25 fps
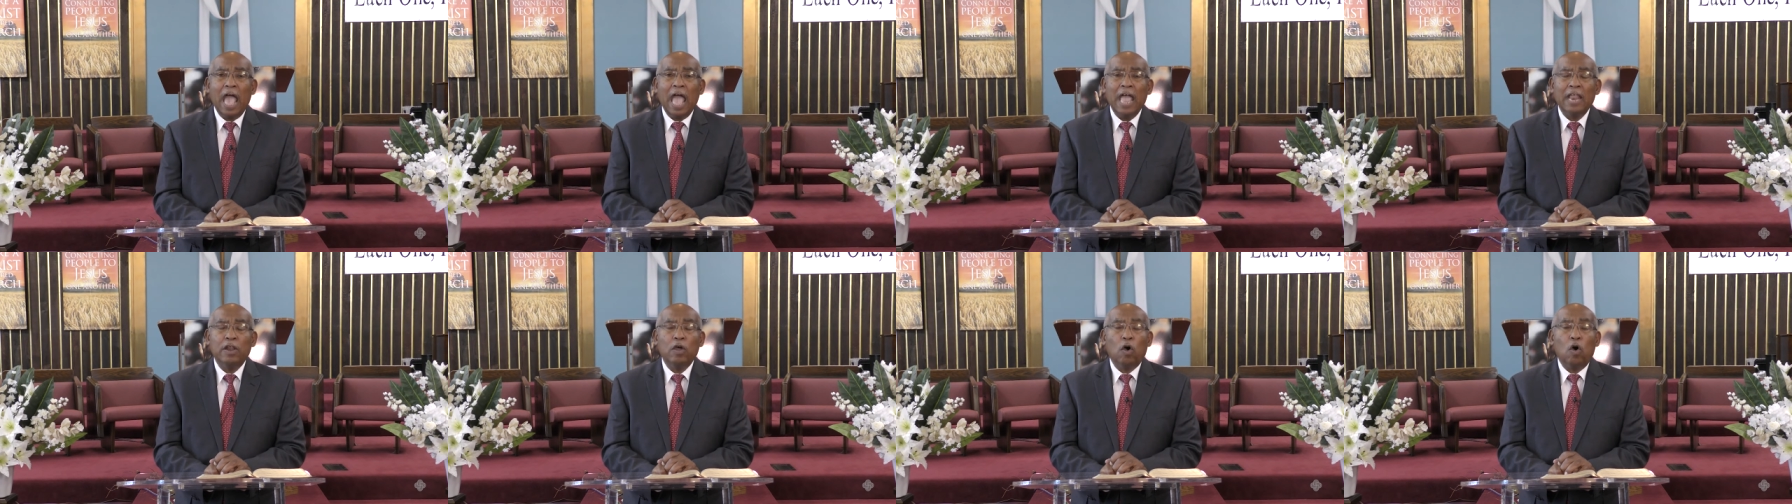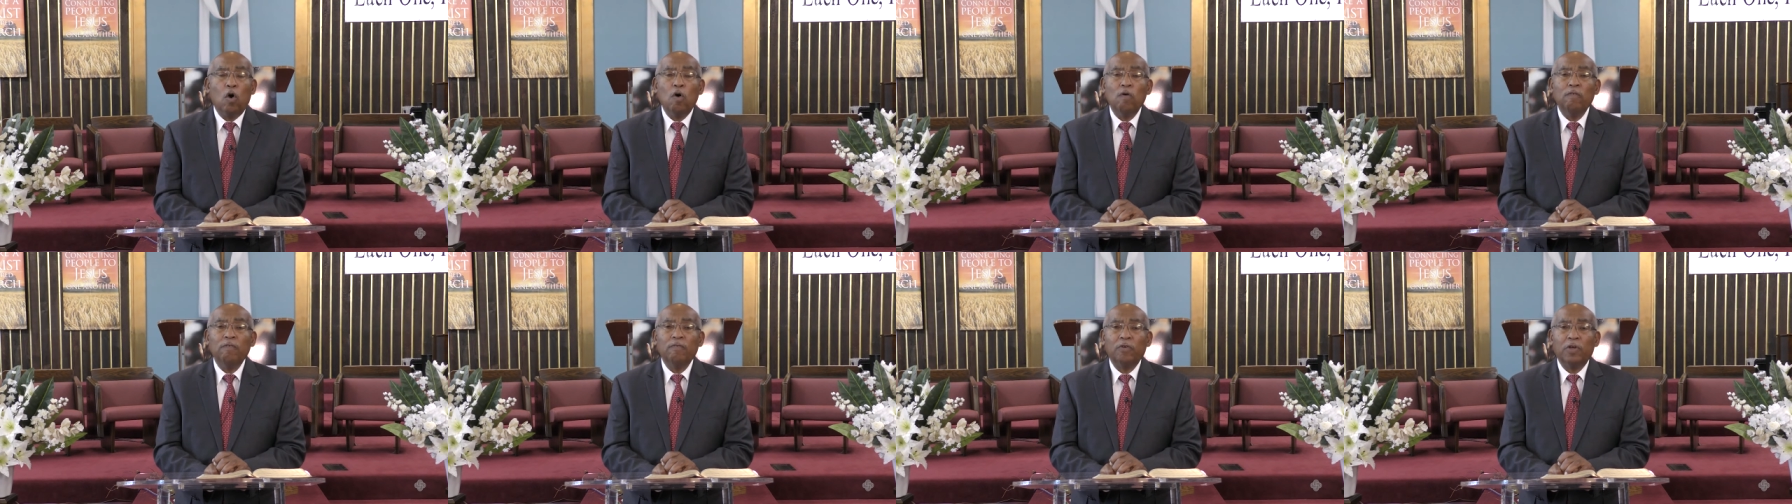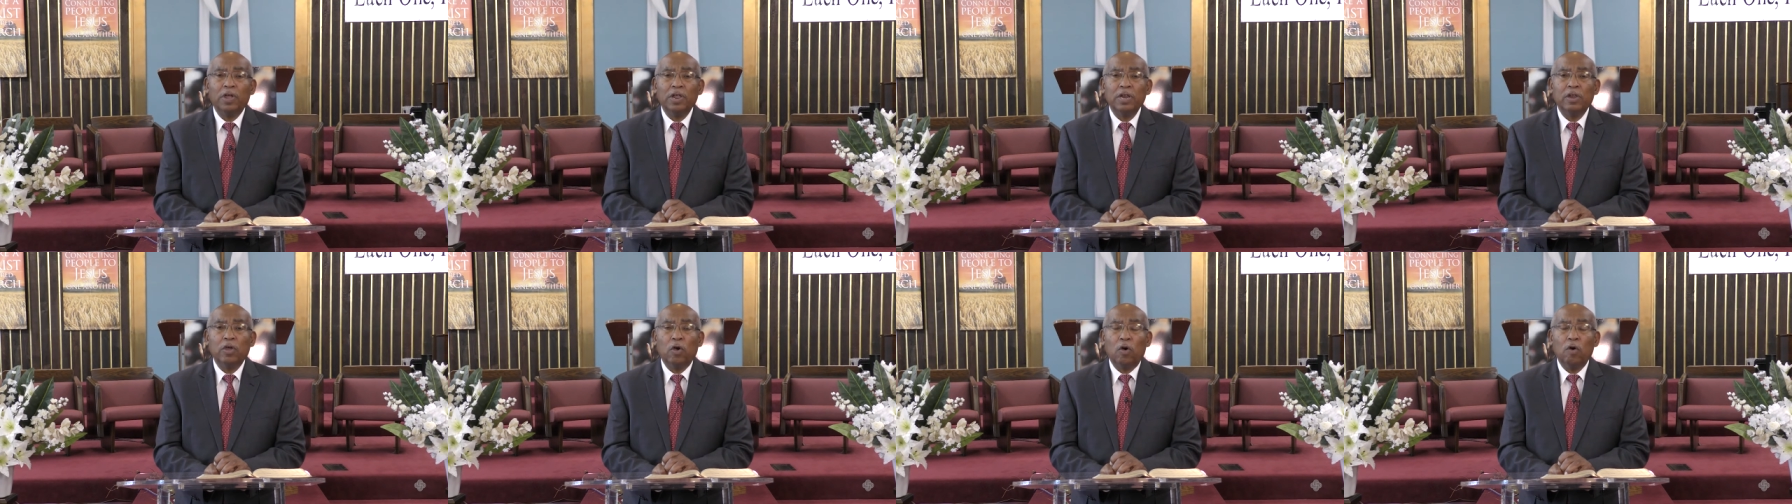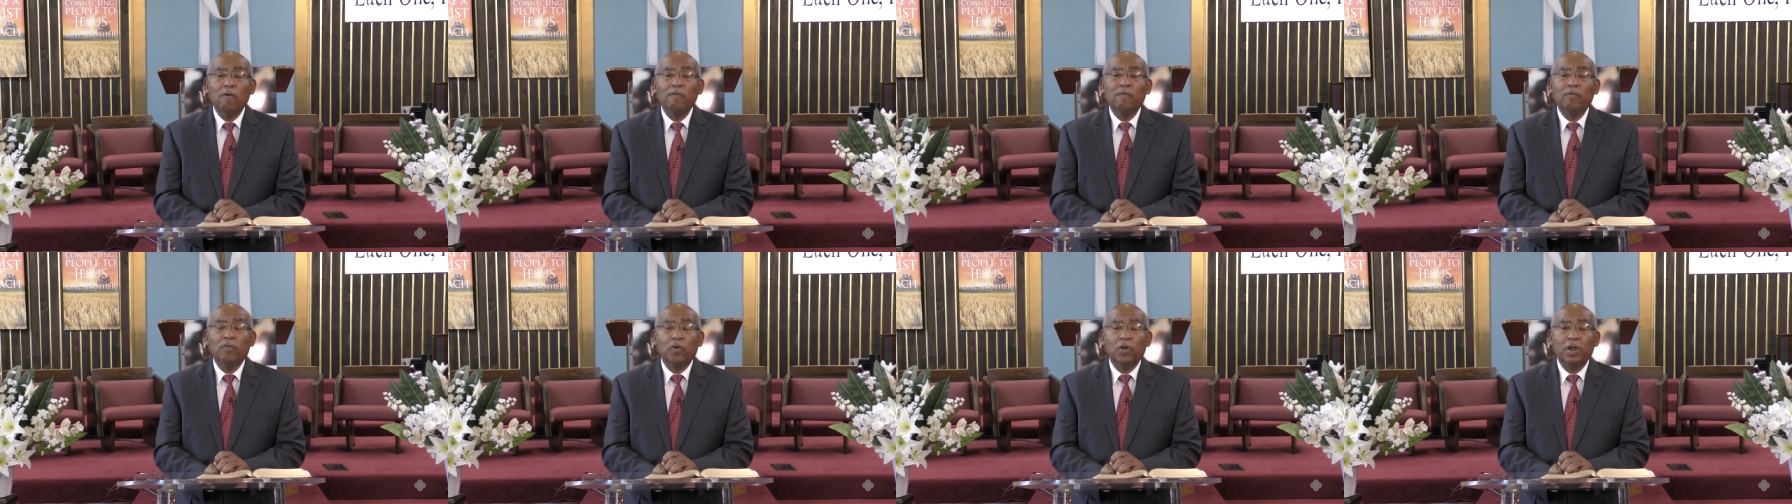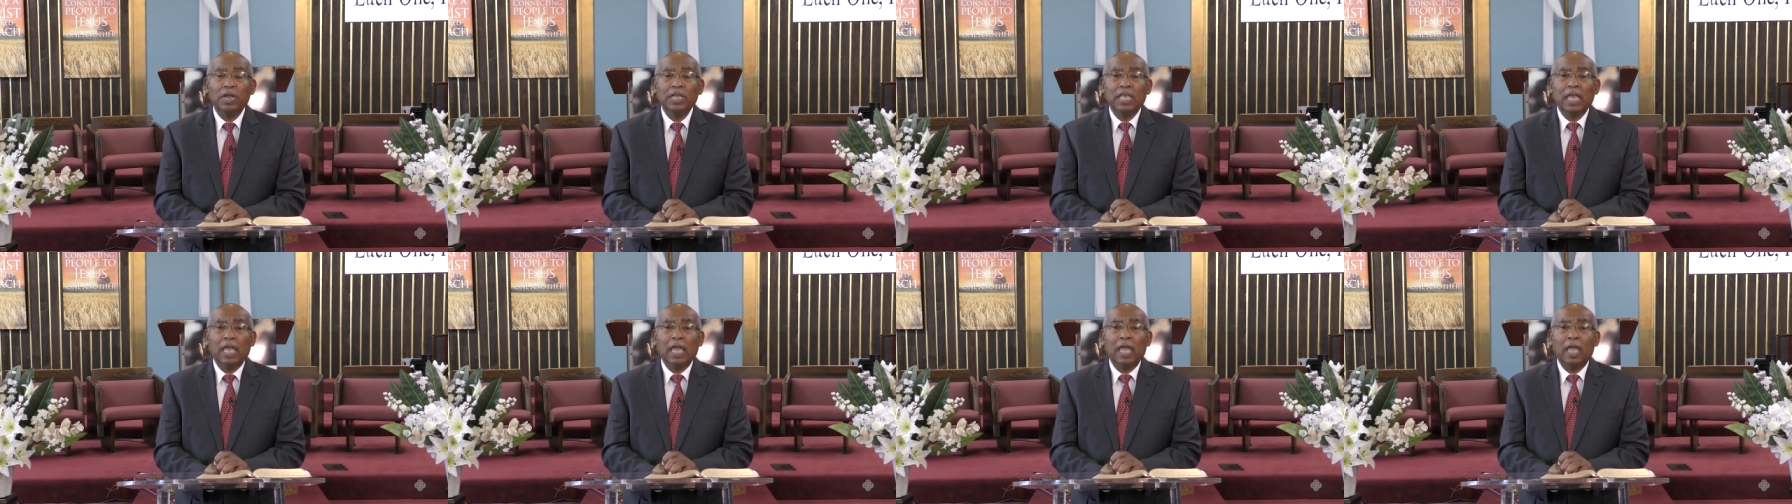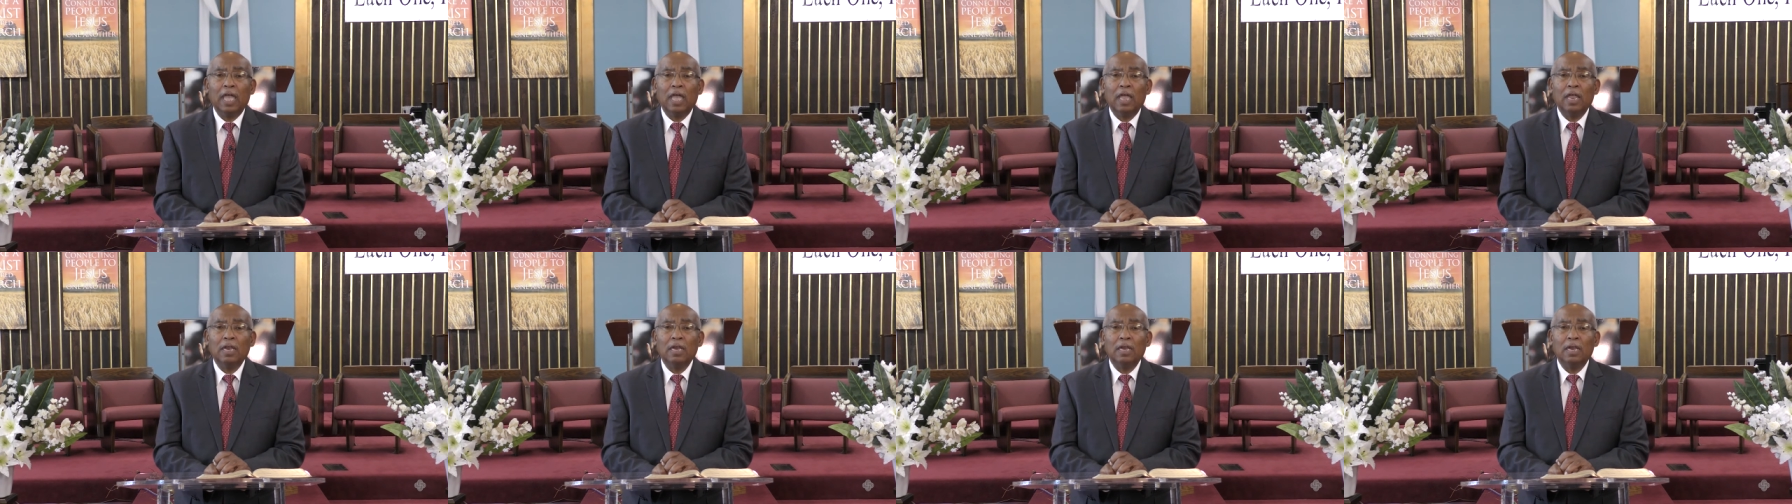And over and over
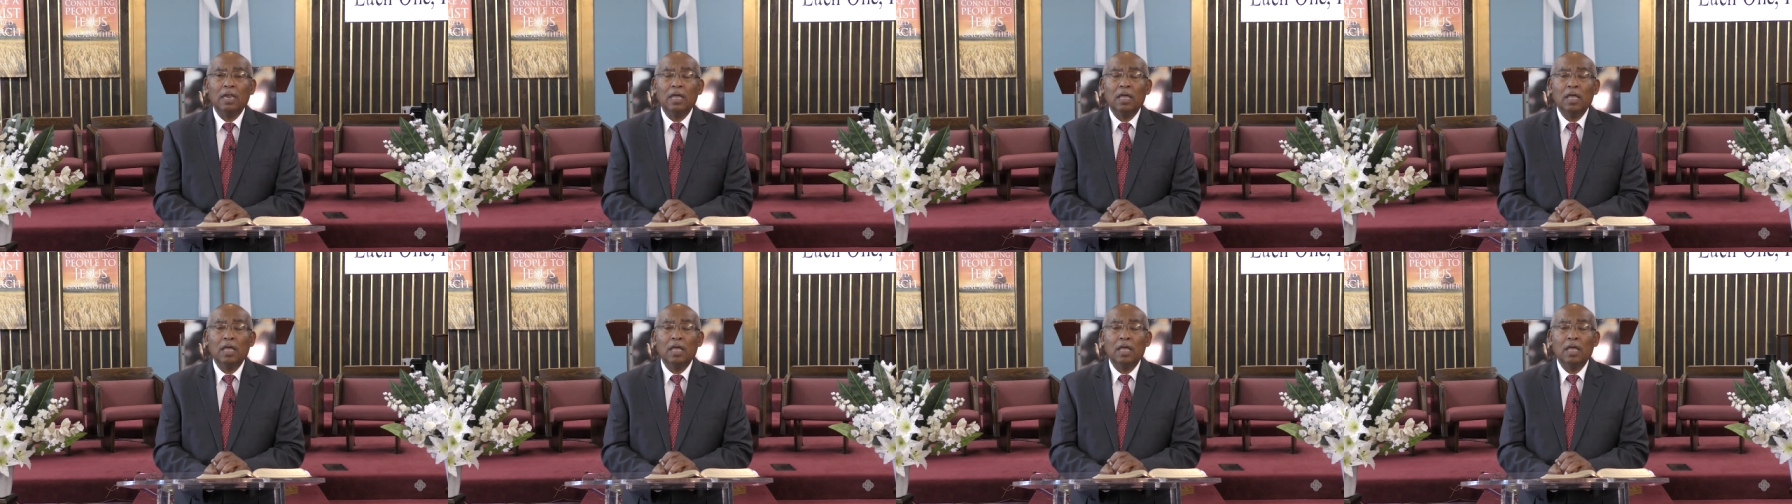again,